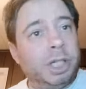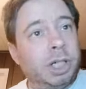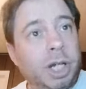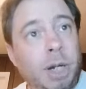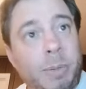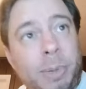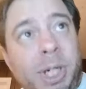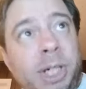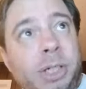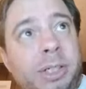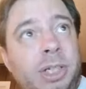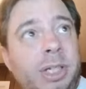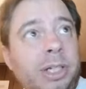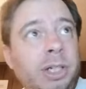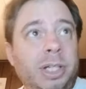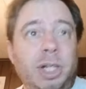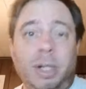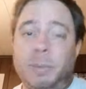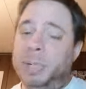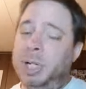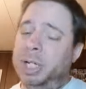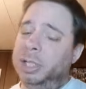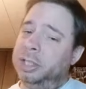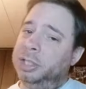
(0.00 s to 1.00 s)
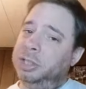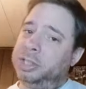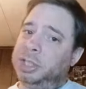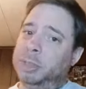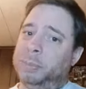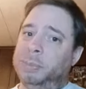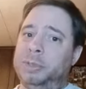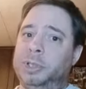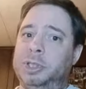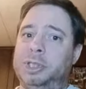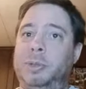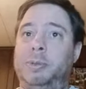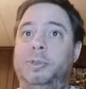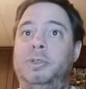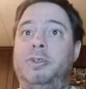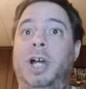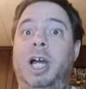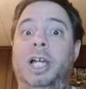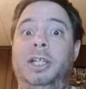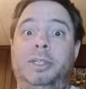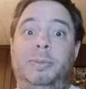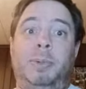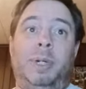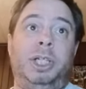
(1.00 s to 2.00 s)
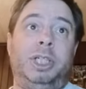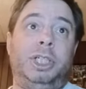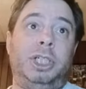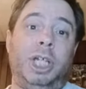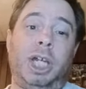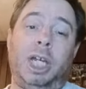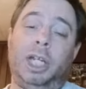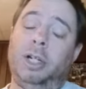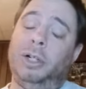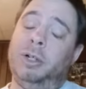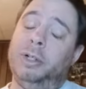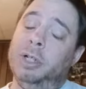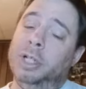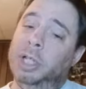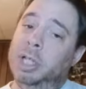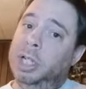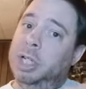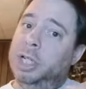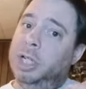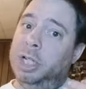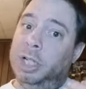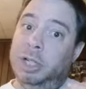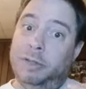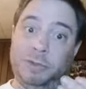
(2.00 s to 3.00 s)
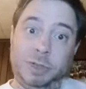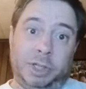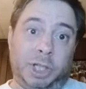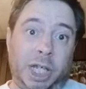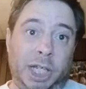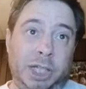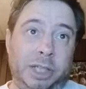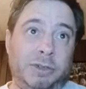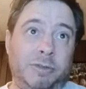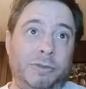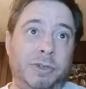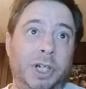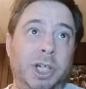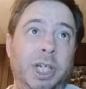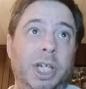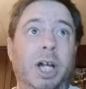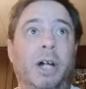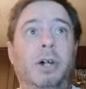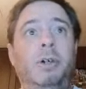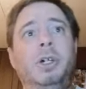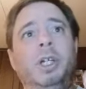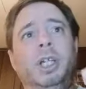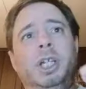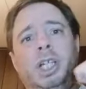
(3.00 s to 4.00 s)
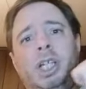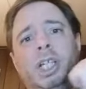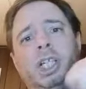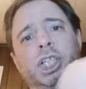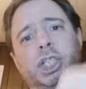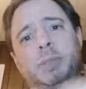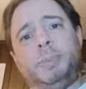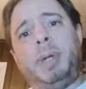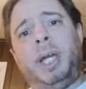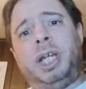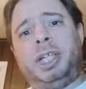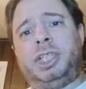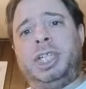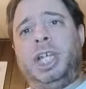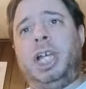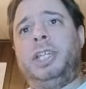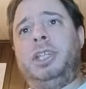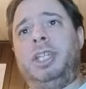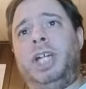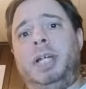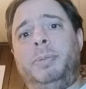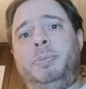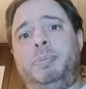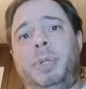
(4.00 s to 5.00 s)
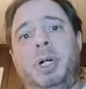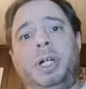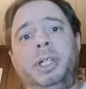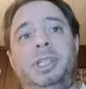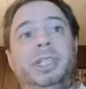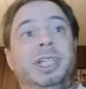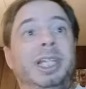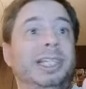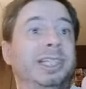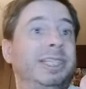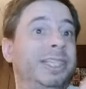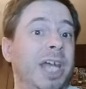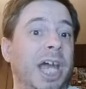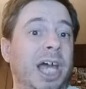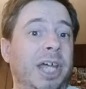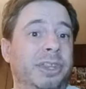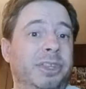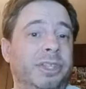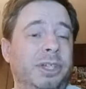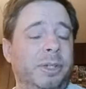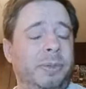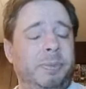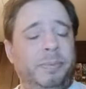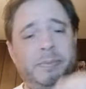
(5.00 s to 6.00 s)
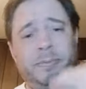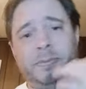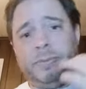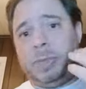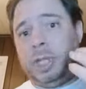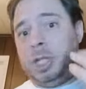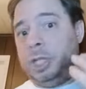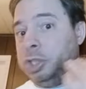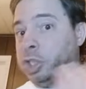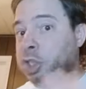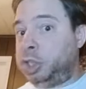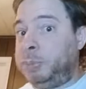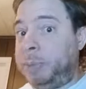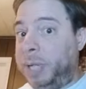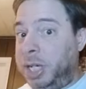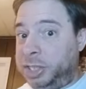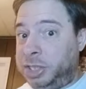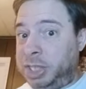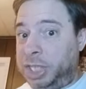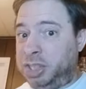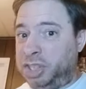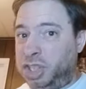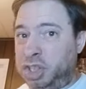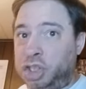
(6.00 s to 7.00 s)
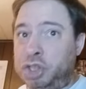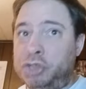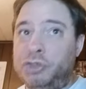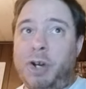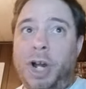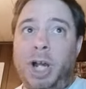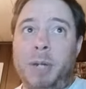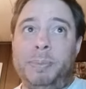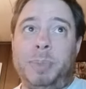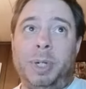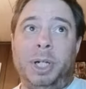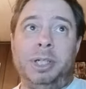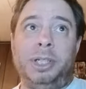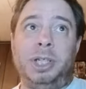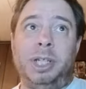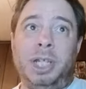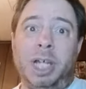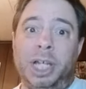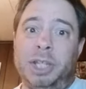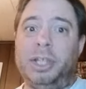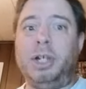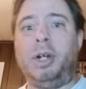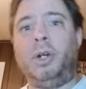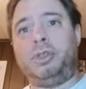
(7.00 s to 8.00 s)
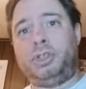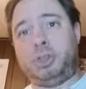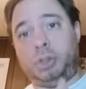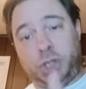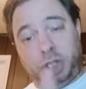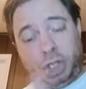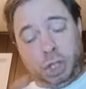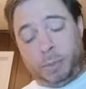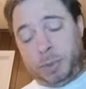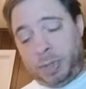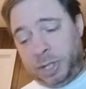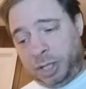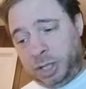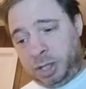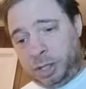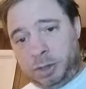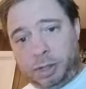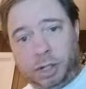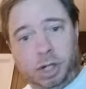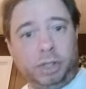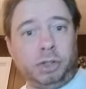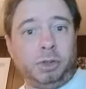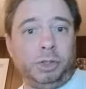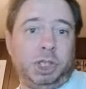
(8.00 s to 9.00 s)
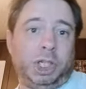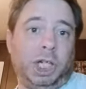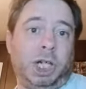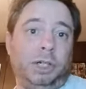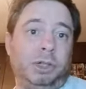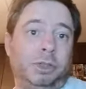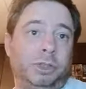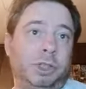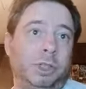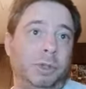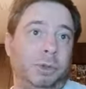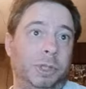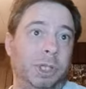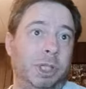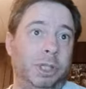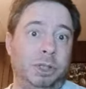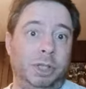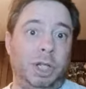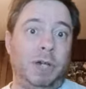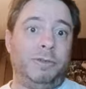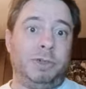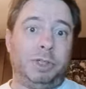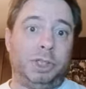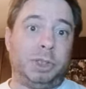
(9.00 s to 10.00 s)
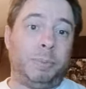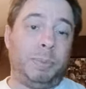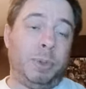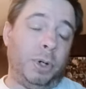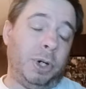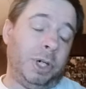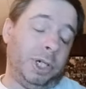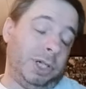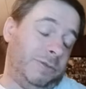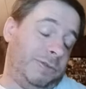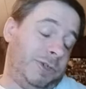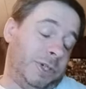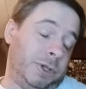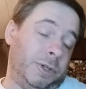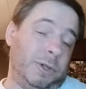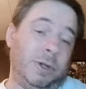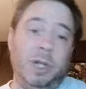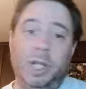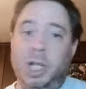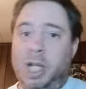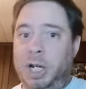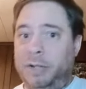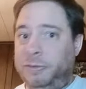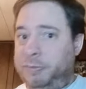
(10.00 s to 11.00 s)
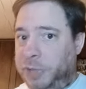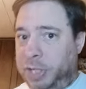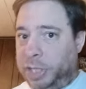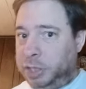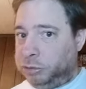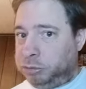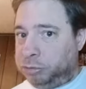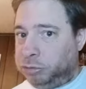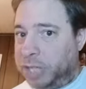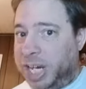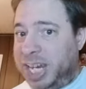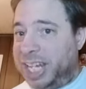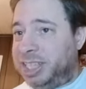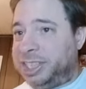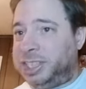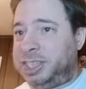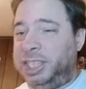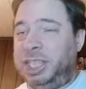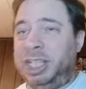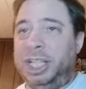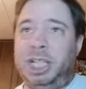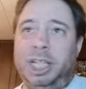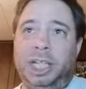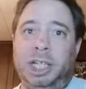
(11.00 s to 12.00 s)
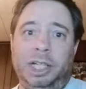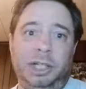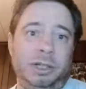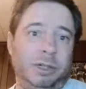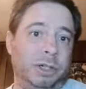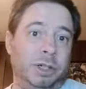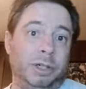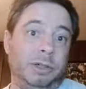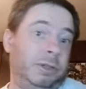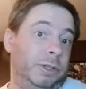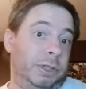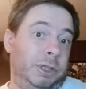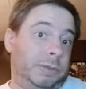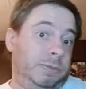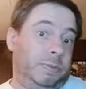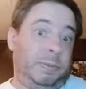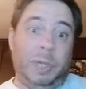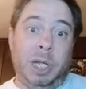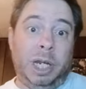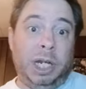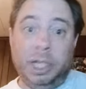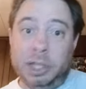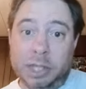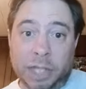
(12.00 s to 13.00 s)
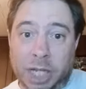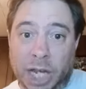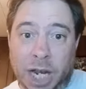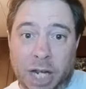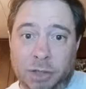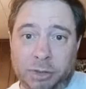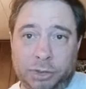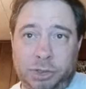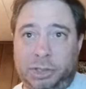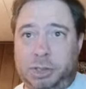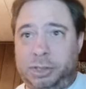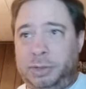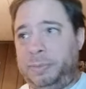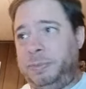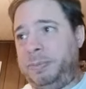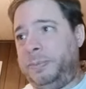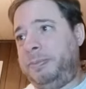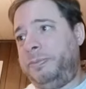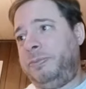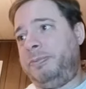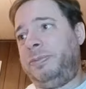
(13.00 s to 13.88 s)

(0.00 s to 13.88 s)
Come on, come on and sub subscribe to my channel. If you like the video, smash that like button to death. Smash that subscribe button to death. And also show my other channels your love and support if you're a fan of wrestling or anything else.